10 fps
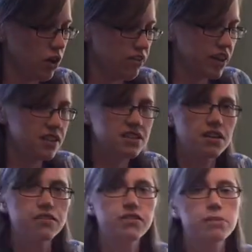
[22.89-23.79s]
I've had these
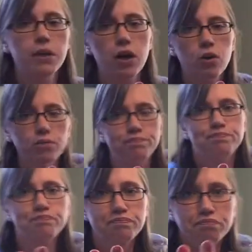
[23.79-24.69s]
on for about
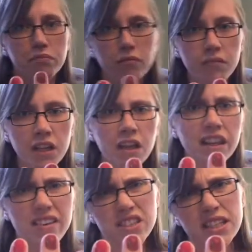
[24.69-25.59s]

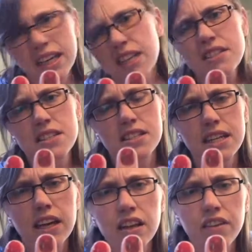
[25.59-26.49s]
11 days. This is
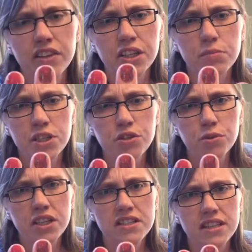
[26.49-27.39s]
day 11. It'll be 2
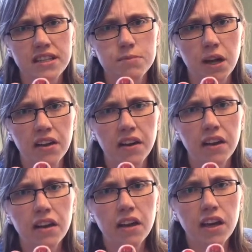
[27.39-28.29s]
weeks next Monday.
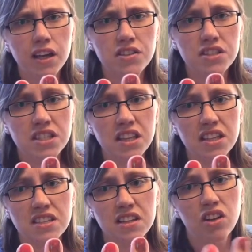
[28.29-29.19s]
You can see they
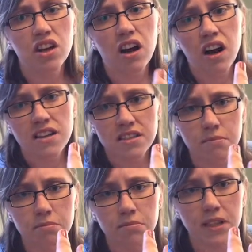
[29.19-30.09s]
still look
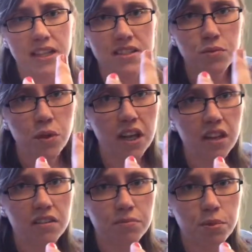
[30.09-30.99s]
awesome. That's what I
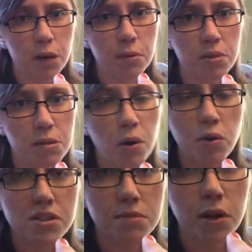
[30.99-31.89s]
love probably
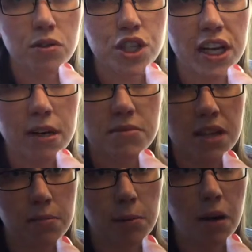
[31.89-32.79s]
most about jams.
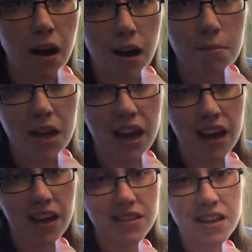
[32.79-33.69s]
I'm a mom
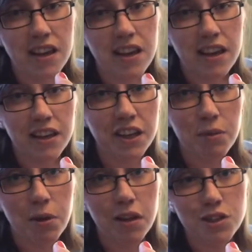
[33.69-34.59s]
and nail
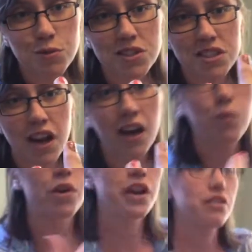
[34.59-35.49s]
polish was not
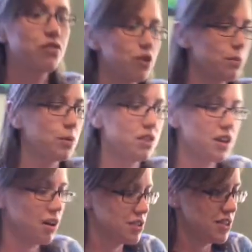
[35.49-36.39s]
working for me with
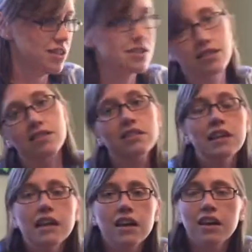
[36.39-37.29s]
car seats and
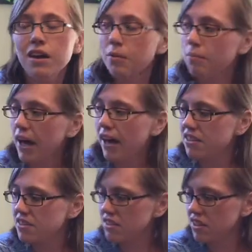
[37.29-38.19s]

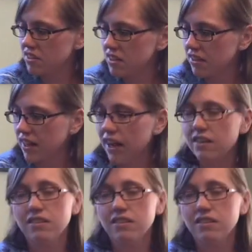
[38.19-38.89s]
baths and things like that.